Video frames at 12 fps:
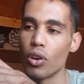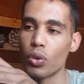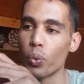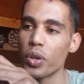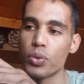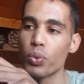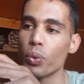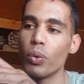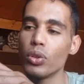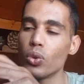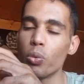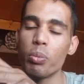on which we
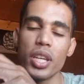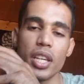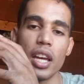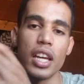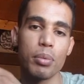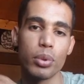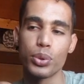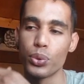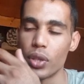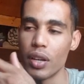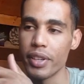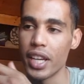want to be able to
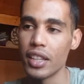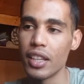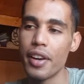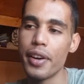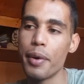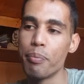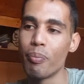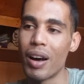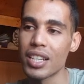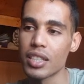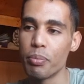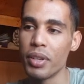navigate
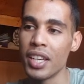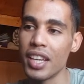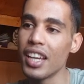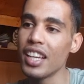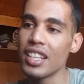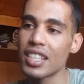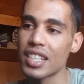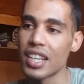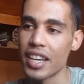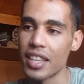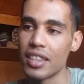must be inside